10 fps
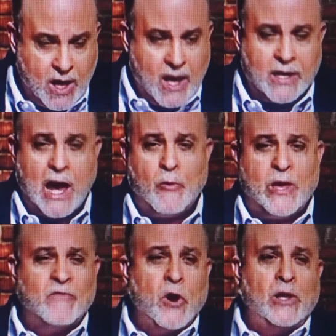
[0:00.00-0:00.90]
Now we have
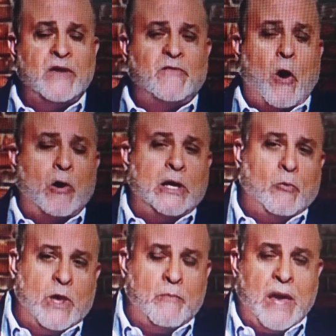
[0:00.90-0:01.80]
early voting, we
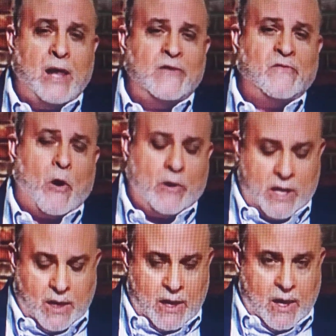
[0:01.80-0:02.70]
have mail-in voting,